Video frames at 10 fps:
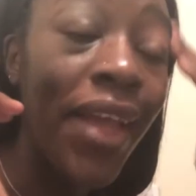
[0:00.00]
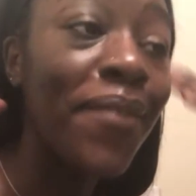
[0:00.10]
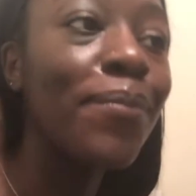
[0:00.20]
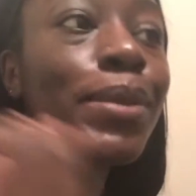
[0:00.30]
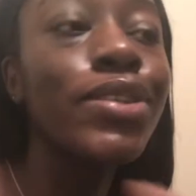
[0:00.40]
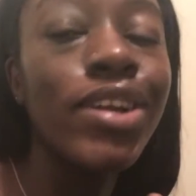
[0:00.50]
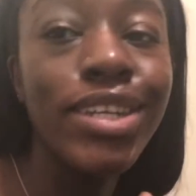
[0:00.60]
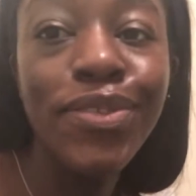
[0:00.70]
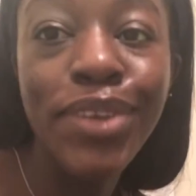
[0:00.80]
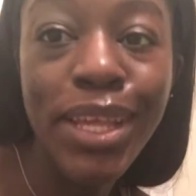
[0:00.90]
I'm
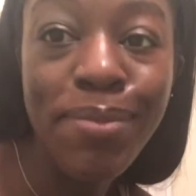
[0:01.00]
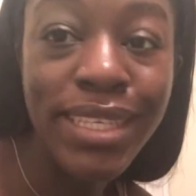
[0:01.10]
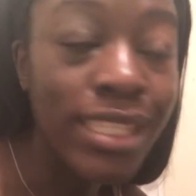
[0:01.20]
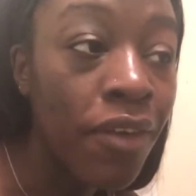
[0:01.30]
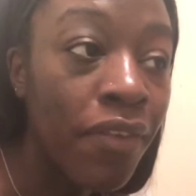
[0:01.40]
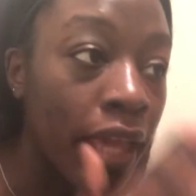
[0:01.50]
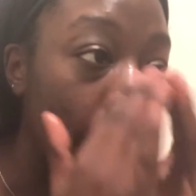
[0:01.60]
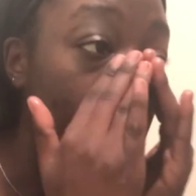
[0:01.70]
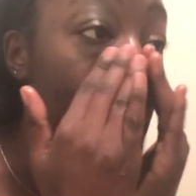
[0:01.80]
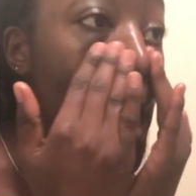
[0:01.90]
starting to feel like myself
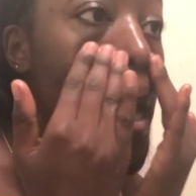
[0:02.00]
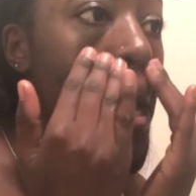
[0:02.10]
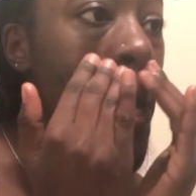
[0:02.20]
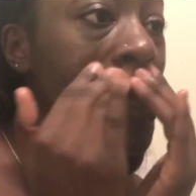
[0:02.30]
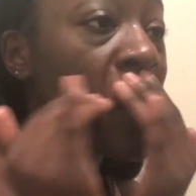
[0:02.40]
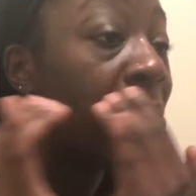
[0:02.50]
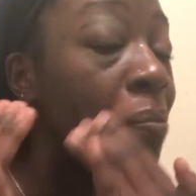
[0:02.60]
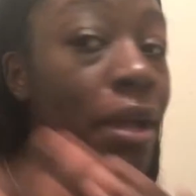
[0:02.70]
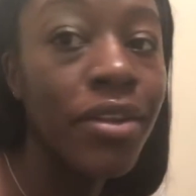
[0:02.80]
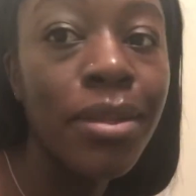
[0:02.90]
again, a little
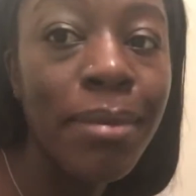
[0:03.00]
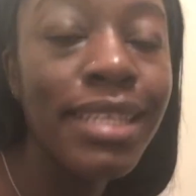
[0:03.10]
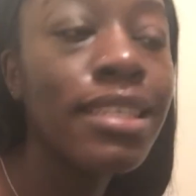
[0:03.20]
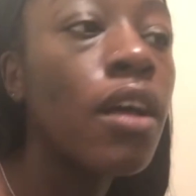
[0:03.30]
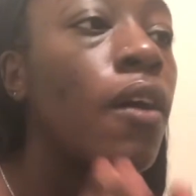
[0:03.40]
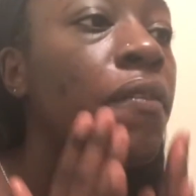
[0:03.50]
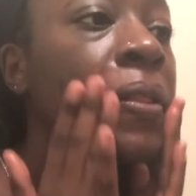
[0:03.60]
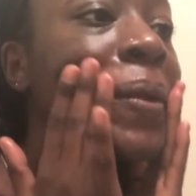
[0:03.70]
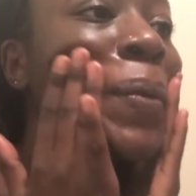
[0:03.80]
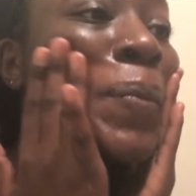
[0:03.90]
better than myself,
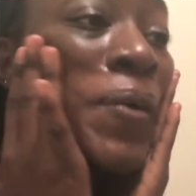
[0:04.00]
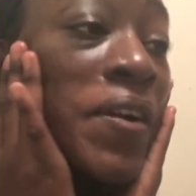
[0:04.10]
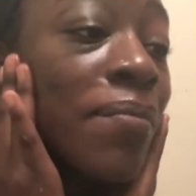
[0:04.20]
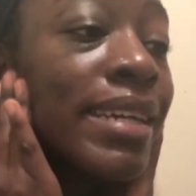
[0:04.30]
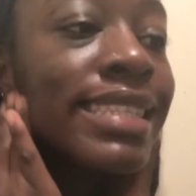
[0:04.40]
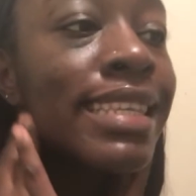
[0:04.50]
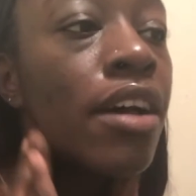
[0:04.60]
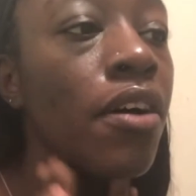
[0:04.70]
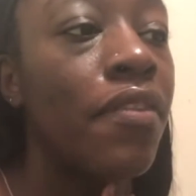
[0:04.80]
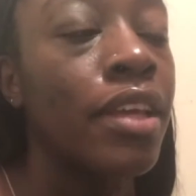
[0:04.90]
a little more of
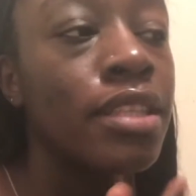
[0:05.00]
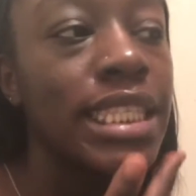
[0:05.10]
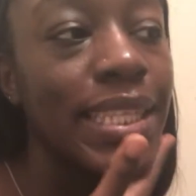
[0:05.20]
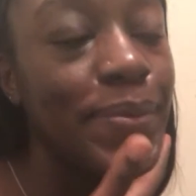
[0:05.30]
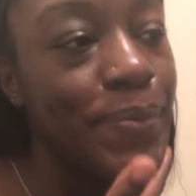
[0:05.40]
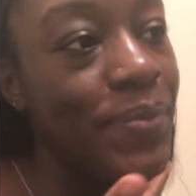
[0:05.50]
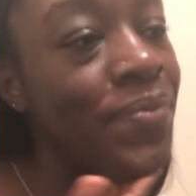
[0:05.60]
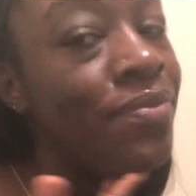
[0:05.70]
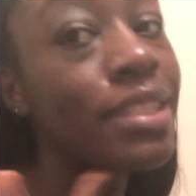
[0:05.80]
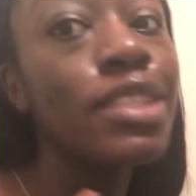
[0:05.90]
myself. It's
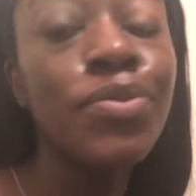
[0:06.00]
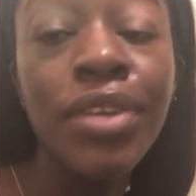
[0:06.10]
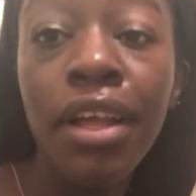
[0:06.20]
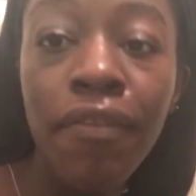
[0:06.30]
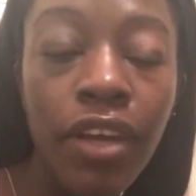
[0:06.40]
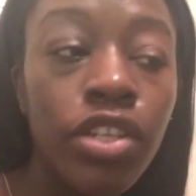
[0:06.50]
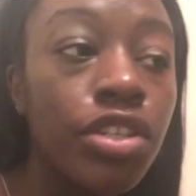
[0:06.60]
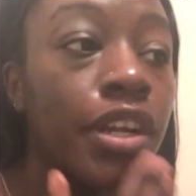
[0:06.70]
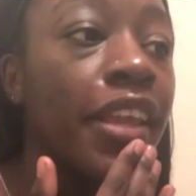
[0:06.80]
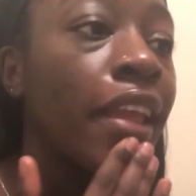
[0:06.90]
it's really a fun
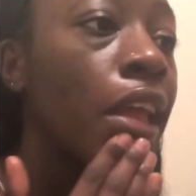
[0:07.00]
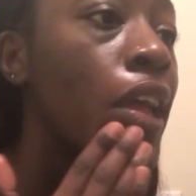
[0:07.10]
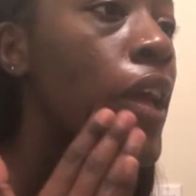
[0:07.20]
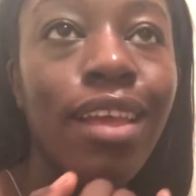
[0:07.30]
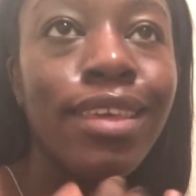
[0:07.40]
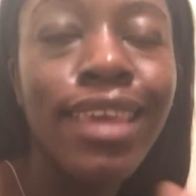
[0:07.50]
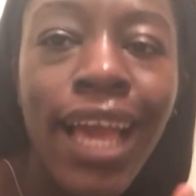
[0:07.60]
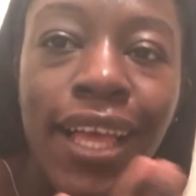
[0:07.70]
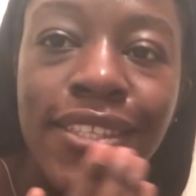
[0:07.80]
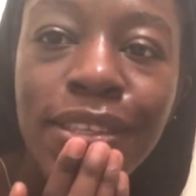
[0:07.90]
journey.
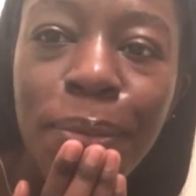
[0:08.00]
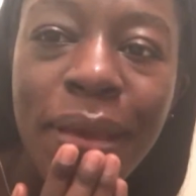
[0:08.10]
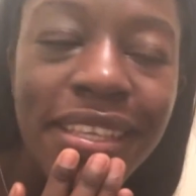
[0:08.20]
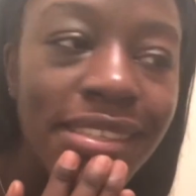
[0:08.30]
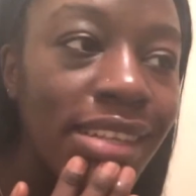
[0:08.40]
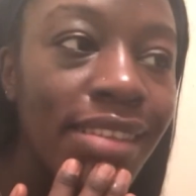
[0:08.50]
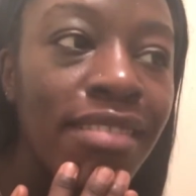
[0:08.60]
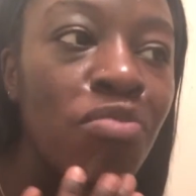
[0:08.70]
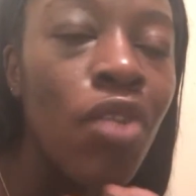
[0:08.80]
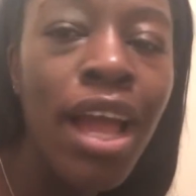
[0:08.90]
Yeah, so
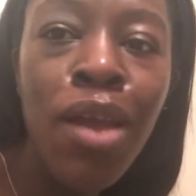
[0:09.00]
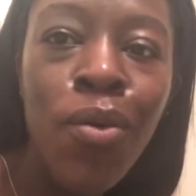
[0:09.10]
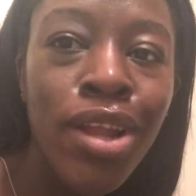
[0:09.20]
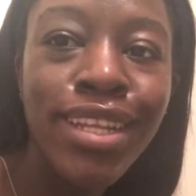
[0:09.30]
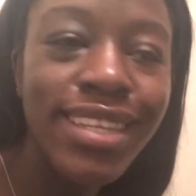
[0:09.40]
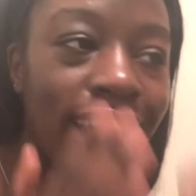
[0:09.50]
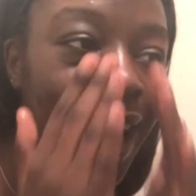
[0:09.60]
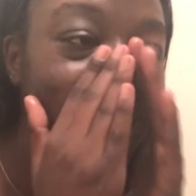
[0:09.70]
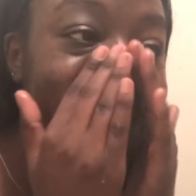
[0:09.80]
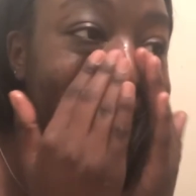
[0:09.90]
basically why
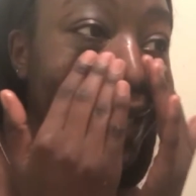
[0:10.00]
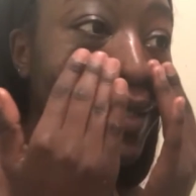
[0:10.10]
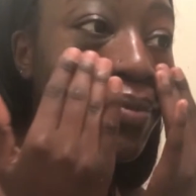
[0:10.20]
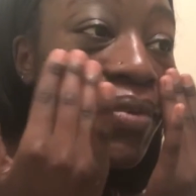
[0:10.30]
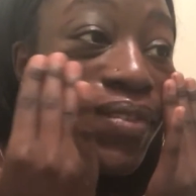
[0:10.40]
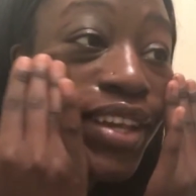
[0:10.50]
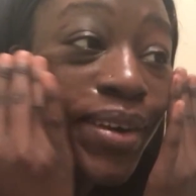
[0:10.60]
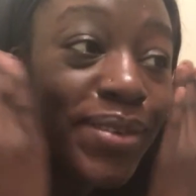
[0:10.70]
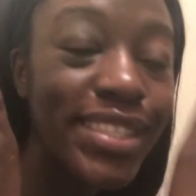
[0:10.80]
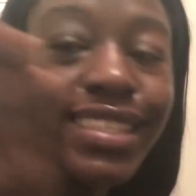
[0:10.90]
I decided to move
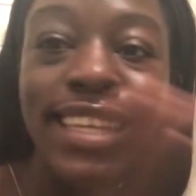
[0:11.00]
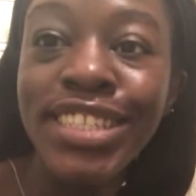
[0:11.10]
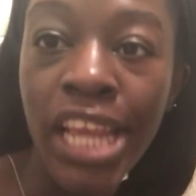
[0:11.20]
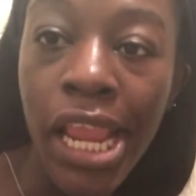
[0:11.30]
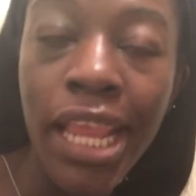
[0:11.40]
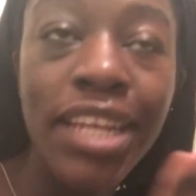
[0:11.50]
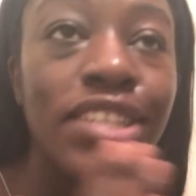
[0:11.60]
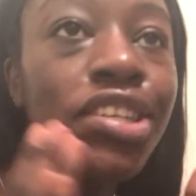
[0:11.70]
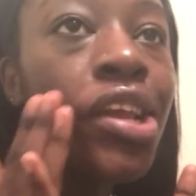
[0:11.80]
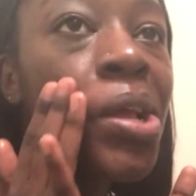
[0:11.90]
there was a
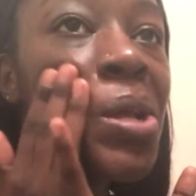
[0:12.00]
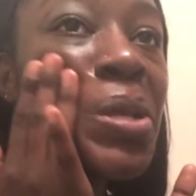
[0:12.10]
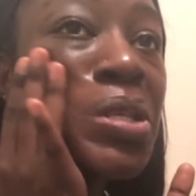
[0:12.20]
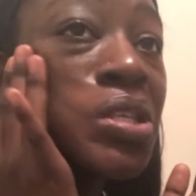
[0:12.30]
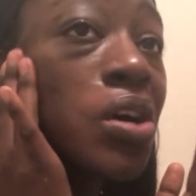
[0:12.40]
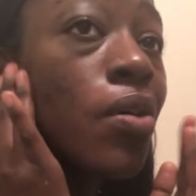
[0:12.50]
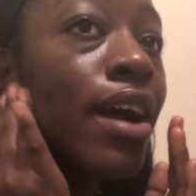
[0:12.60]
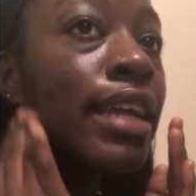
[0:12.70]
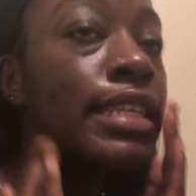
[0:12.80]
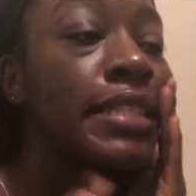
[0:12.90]
change. So
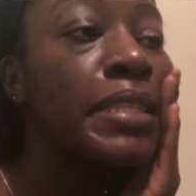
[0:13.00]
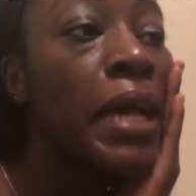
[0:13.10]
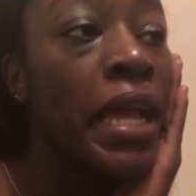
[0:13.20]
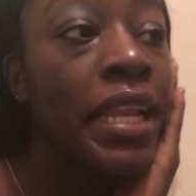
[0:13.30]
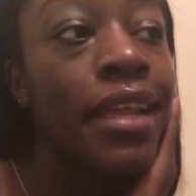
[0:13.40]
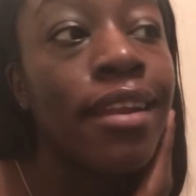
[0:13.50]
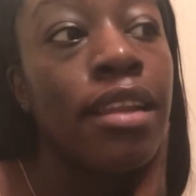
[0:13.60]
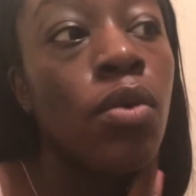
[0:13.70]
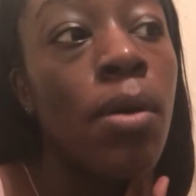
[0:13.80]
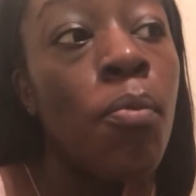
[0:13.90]
I
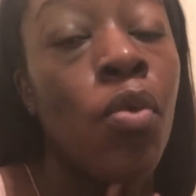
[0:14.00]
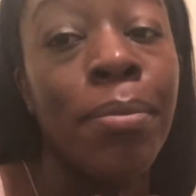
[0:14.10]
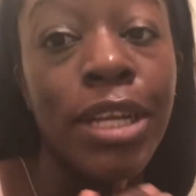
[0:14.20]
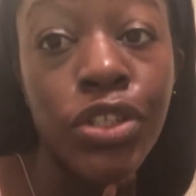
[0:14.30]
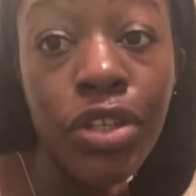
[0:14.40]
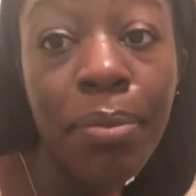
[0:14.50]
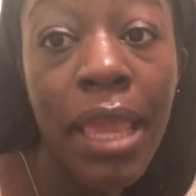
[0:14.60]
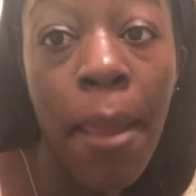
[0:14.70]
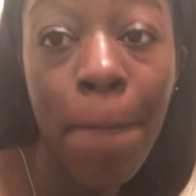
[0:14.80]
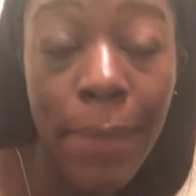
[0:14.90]
decided when my trip
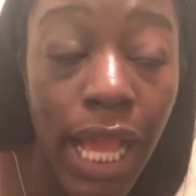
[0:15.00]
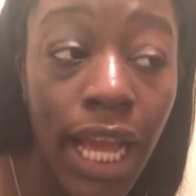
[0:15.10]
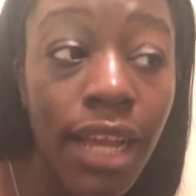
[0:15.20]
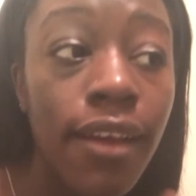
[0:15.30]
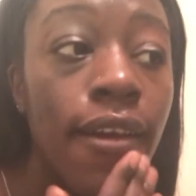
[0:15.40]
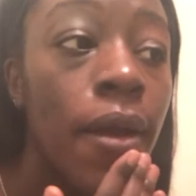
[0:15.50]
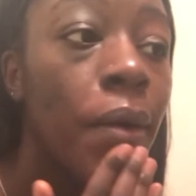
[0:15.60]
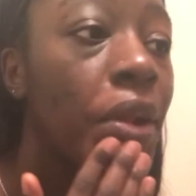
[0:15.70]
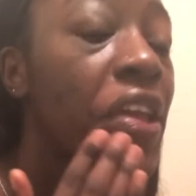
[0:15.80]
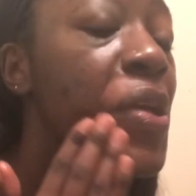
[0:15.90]
came back,
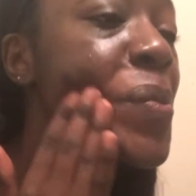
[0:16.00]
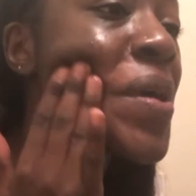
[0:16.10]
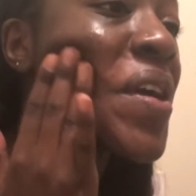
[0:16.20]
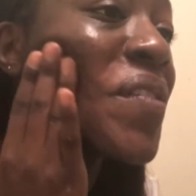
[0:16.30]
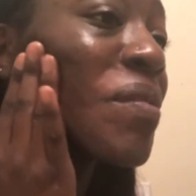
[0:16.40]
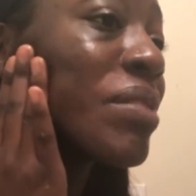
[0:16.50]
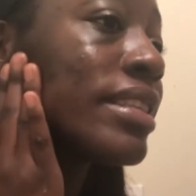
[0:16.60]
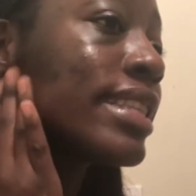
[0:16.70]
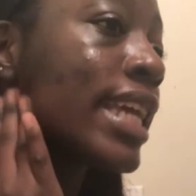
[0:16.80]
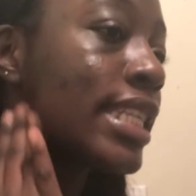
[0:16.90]
when I came back from the
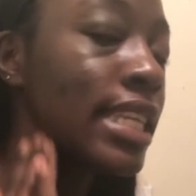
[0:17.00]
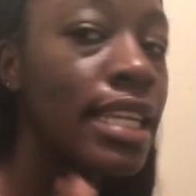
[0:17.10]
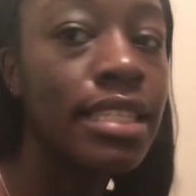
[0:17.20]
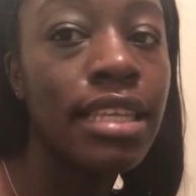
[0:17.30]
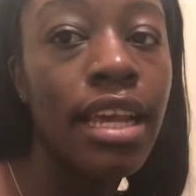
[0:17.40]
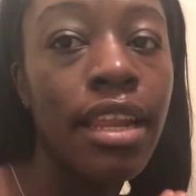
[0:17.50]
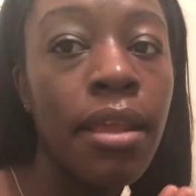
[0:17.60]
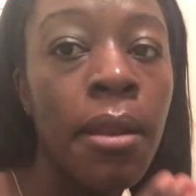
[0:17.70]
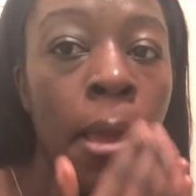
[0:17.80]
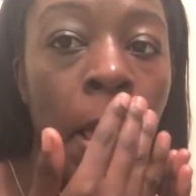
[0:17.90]
States, I
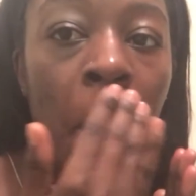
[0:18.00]
decided,